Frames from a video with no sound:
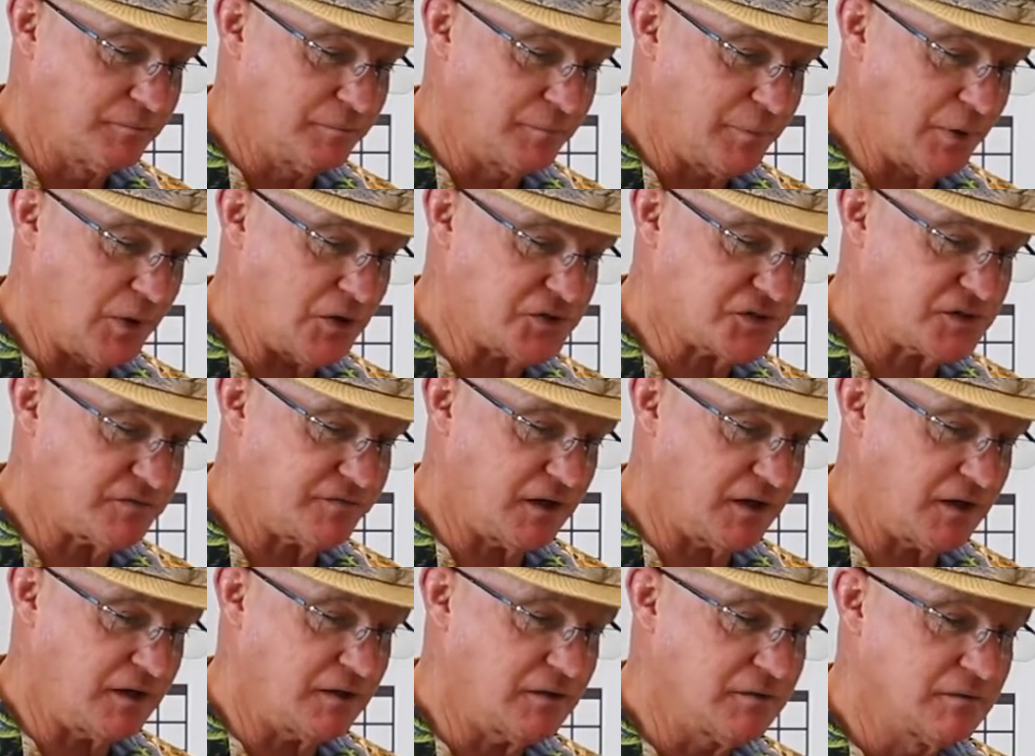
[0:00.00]

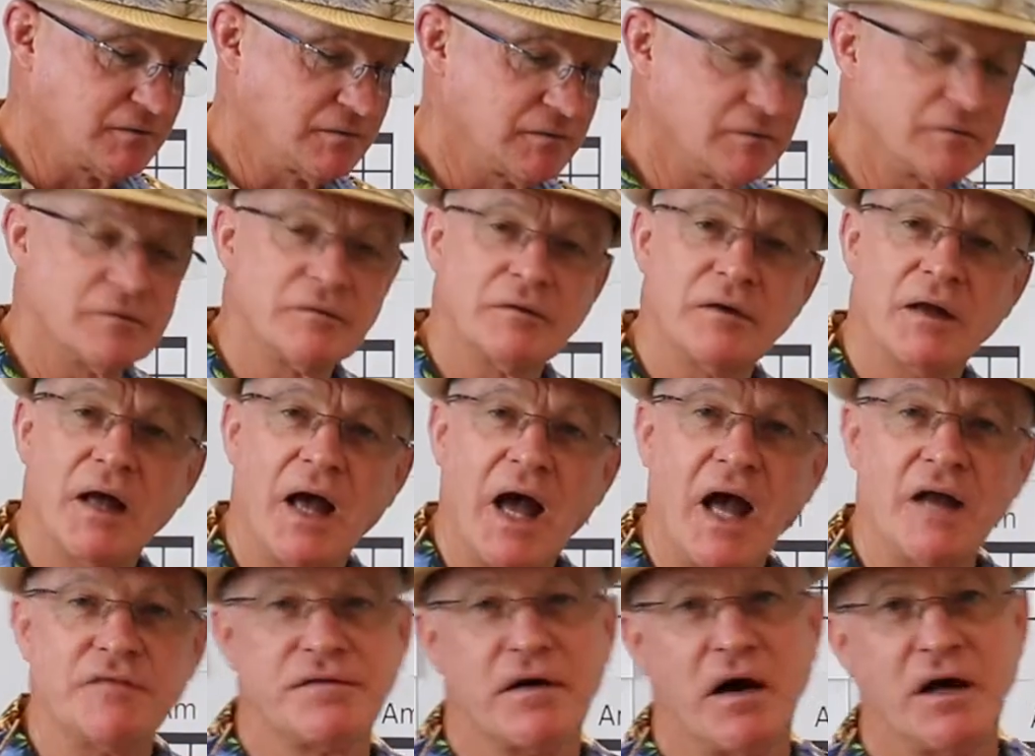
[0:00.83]
persevere,
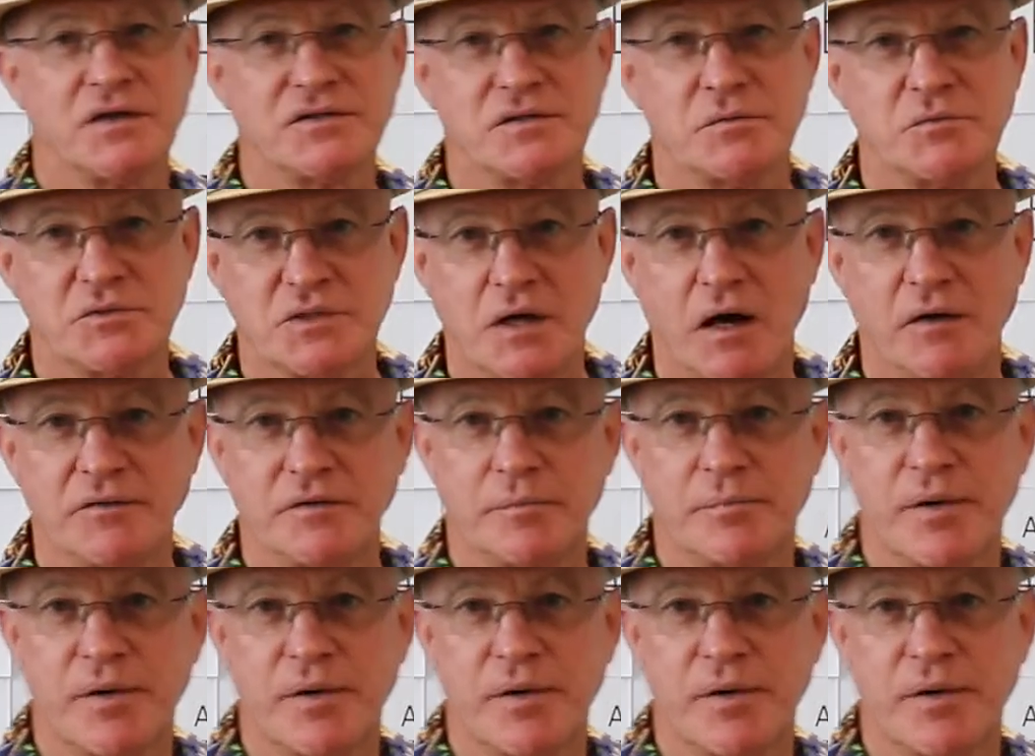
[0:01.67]
and find some time to